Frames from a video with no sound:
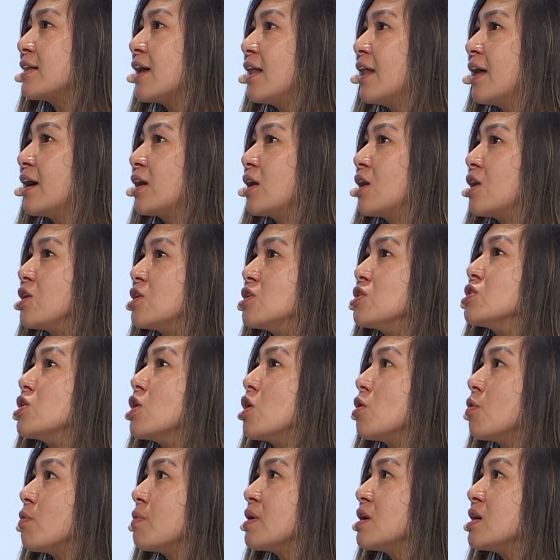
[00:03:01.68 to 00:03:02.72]
that, like,
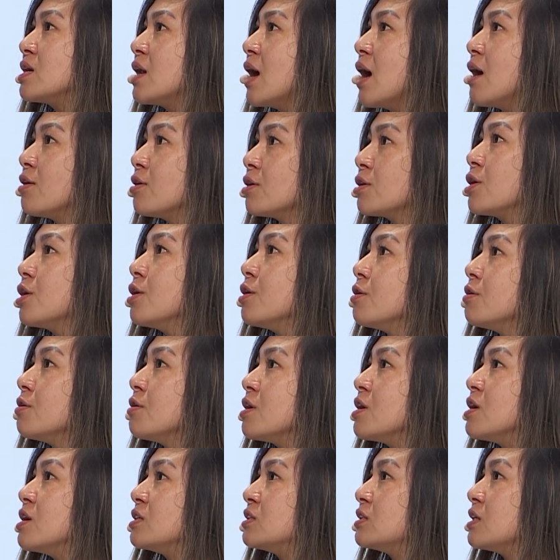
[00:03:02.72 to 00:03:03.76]
knowing how to code
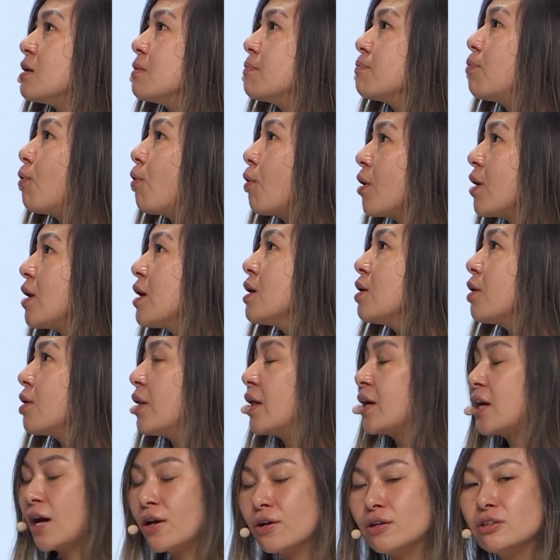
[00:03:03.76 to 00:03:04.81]
is important important or
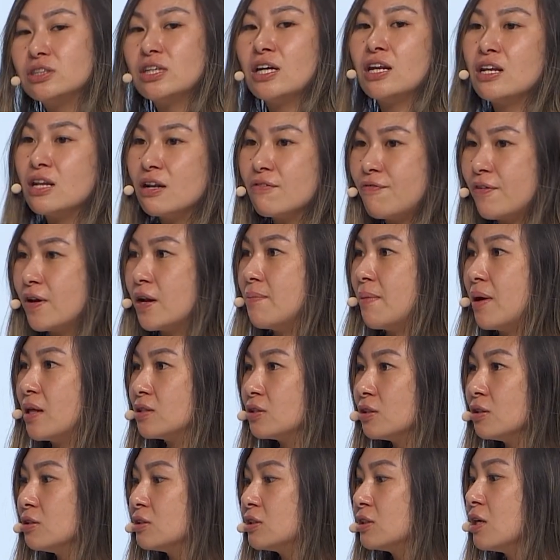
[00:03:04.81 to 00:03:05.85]
like understanding the
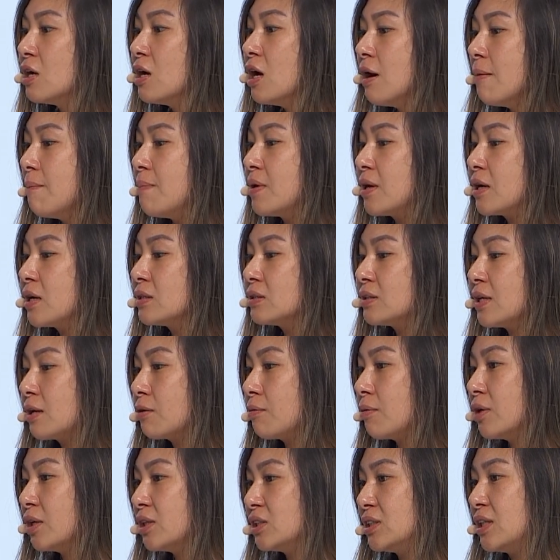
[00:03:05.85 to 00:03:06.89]
fundamentals because like
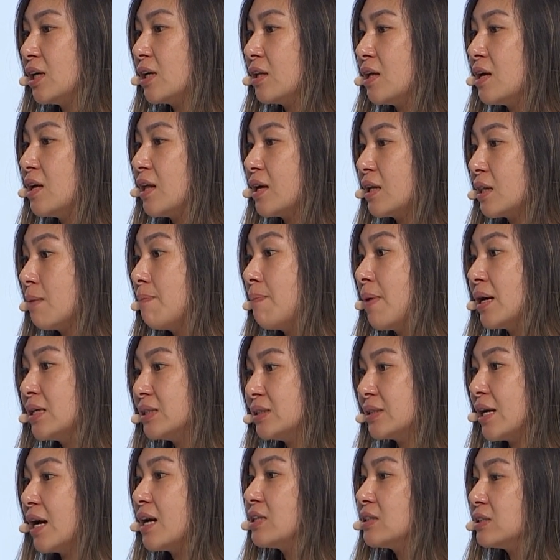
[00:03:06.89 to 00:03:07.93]
realistically like the best
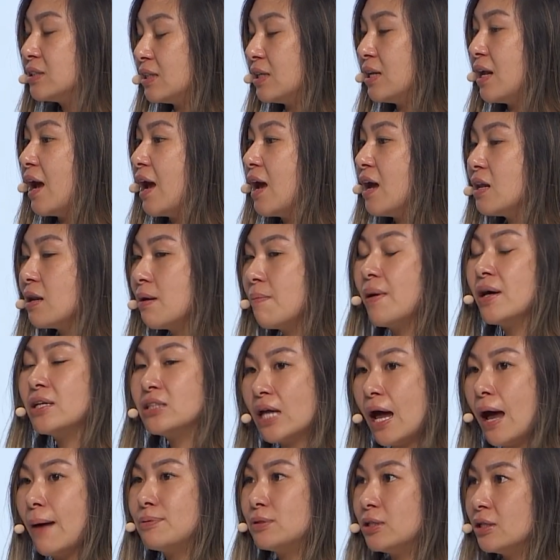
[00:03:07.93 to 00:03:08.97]
sites today and the best
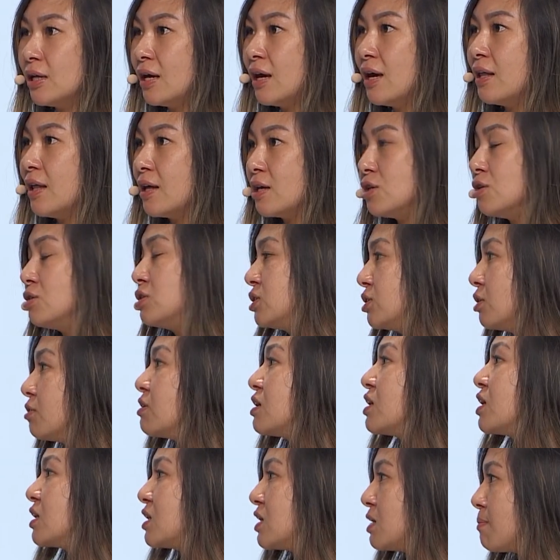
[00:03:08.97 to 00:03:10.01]
apps today like you still
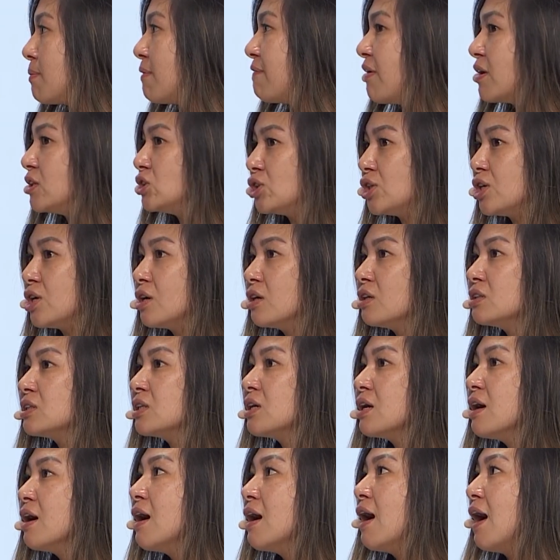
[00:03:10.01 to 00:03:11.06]
need a team of engineers
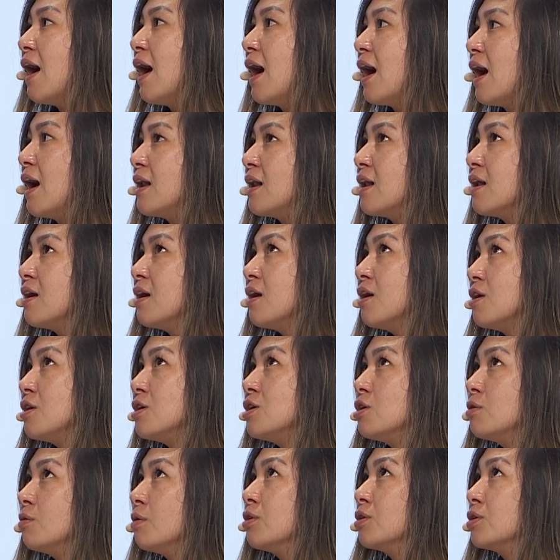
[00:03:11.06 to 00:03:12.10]
and
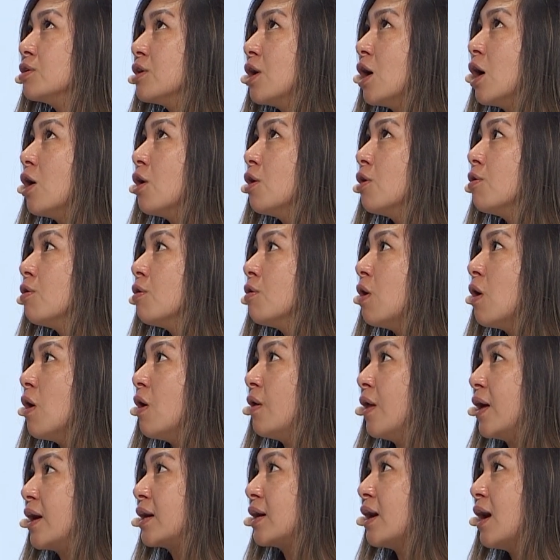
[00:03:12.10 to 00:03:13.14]
you will know
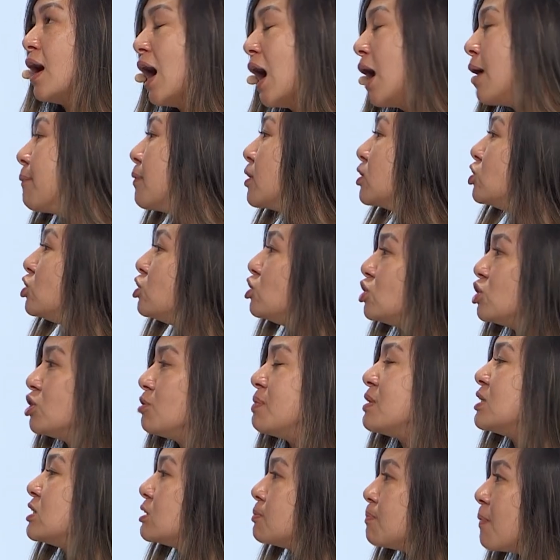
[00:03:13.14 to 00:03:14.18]
like how much you should
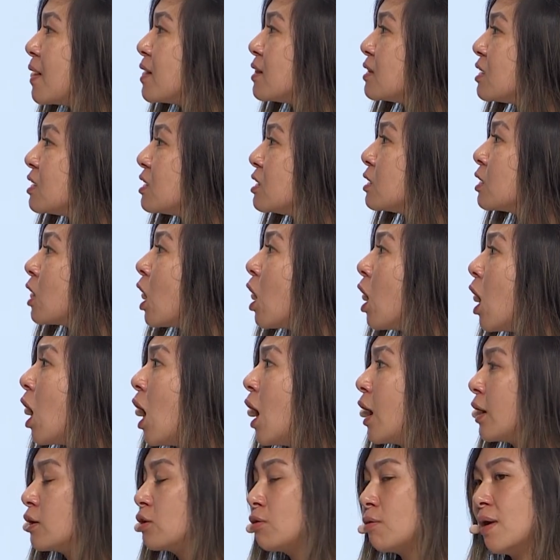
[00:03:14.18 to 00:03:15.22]
be spending
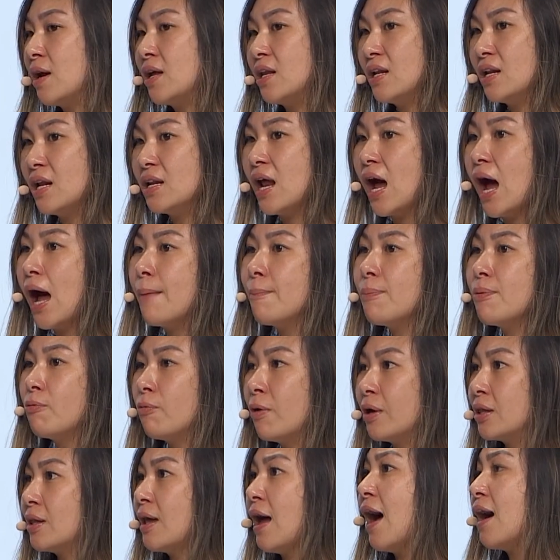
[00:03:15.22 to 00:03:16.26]
on creating an app
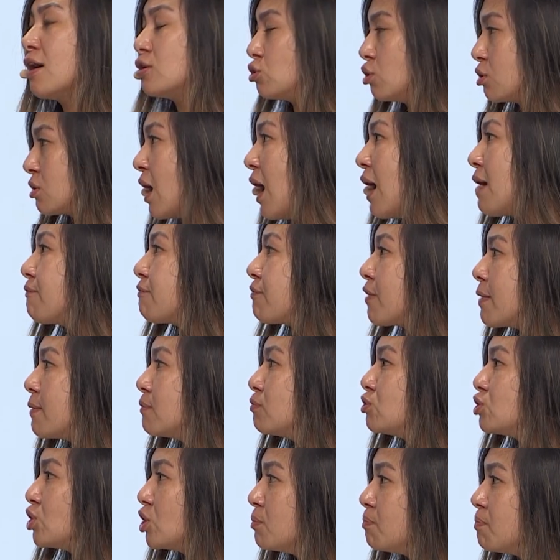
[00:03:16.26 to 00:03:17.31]
what the actual time frame
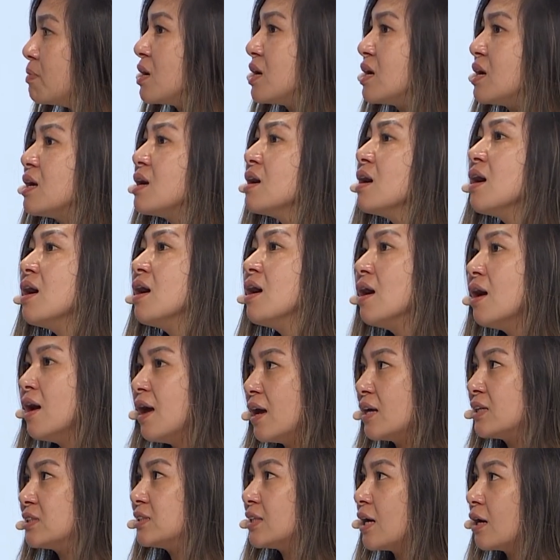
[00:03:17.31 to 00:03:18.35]
should be
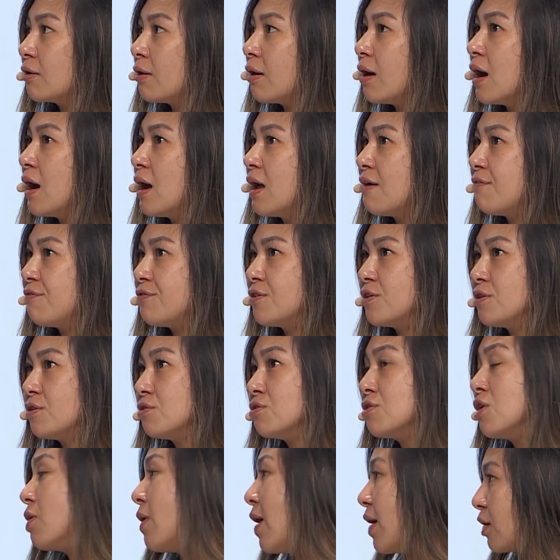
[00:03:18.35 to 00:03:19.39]
etc if you
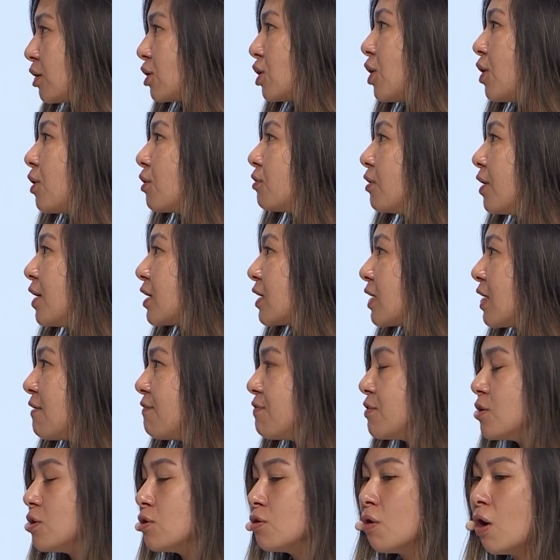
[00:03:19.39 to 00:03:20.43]
know how to code like if
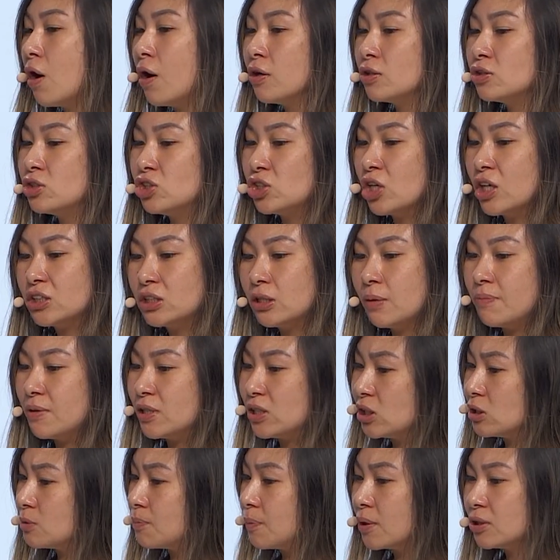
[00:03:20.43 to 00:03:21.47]
you are just a
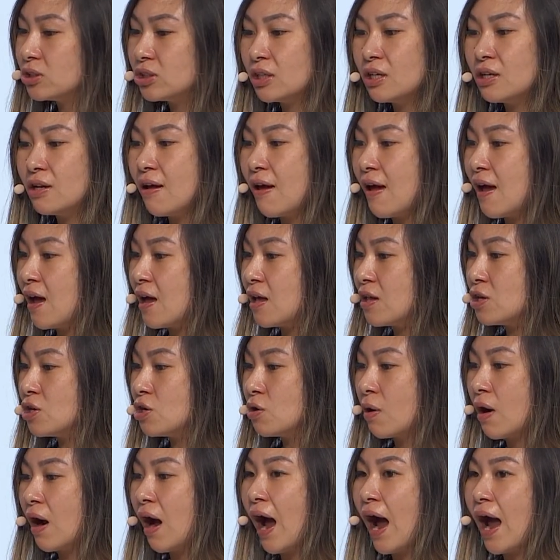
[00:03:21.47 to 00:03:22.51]
business person and you
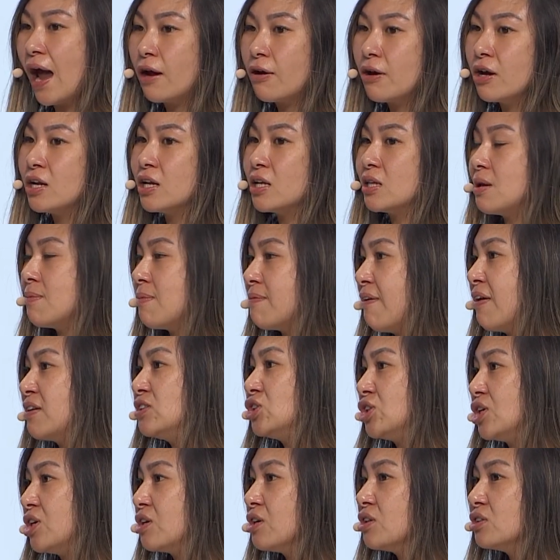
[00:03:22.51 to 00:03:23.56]
are hiring a team of
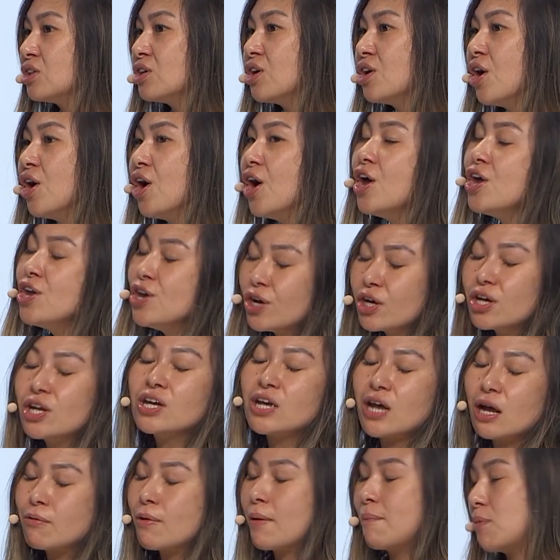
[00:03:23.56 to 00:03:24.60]
engineers you're going to
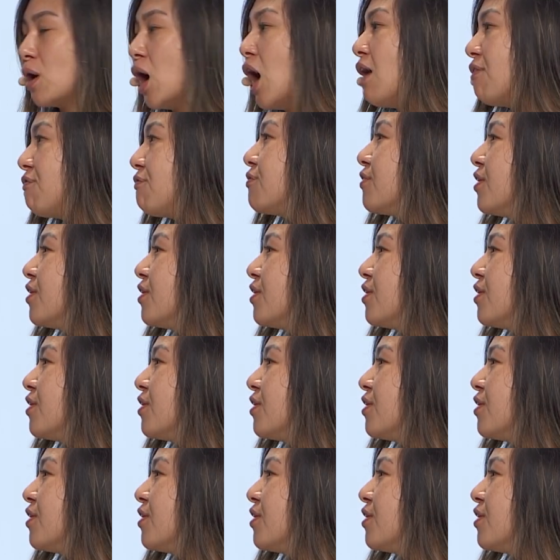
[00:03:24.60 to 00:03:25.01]
get ripped off